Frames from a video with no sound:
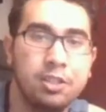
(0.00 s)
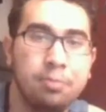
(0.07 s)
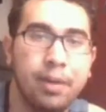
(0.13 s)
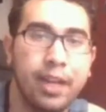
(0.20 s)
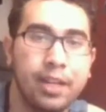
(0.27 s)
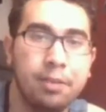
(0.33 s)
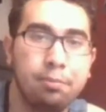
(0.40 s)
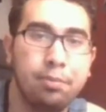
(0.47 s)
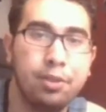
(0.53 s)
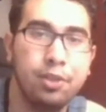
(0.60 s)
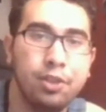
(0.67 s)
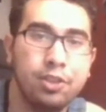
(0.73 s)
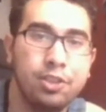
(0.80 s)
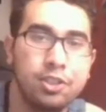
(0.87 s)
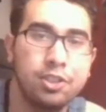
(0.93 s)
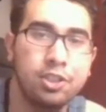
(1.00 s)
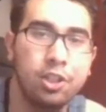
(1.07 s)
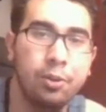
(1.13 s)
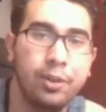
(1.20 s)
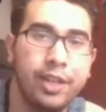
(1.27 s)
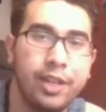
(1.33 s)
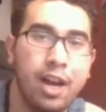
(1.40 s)
my computer to
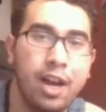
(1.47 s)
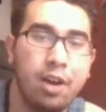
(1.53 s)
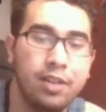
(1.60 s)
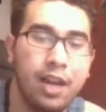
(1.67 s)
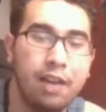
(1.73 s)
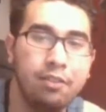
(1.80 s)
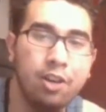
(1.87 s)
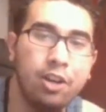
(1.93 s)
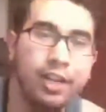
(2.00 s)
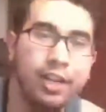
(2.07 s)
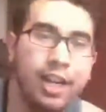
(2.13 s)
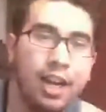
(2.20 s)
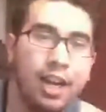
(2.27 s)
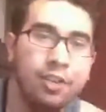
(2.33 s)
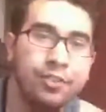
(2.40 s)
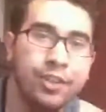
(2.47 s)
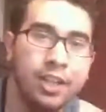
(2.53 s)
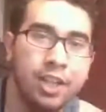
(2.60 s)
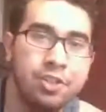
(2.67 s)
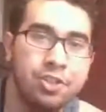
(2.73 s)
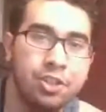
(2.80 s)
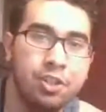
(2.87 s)
slow it down. I've already got
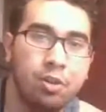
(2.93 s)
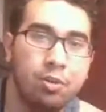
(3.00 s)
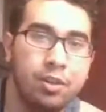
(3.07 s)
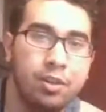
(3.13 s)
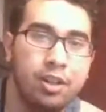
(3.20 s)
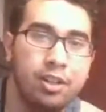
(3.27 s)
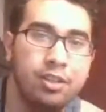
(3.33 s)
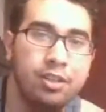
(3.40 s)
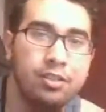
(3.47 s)
Unreal Engine going on.